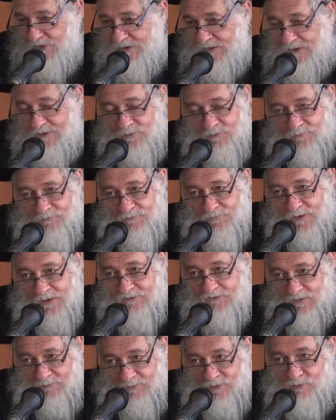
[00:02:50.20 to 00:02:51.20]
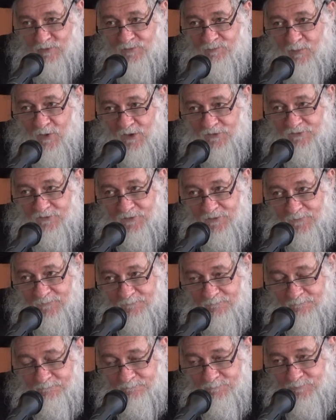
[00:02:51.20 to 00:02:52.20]
a chiyuv, then tell me who's potter.
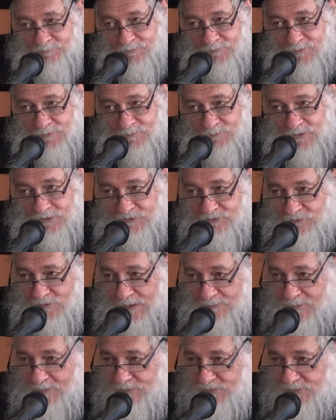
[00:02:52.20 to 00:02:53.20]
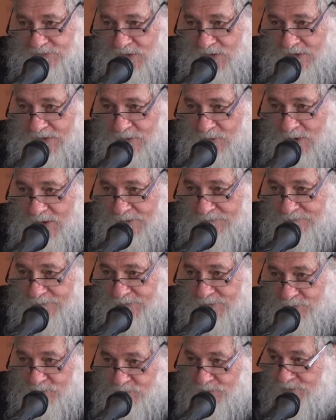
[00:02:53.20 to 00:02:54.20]
Why does the Rambam start off
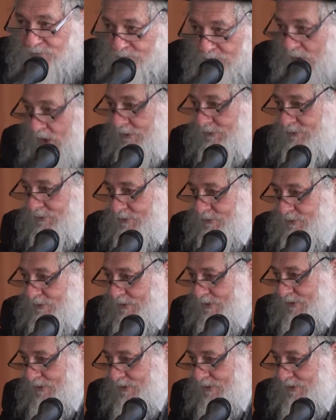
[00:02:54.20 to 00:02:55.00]
with who's potter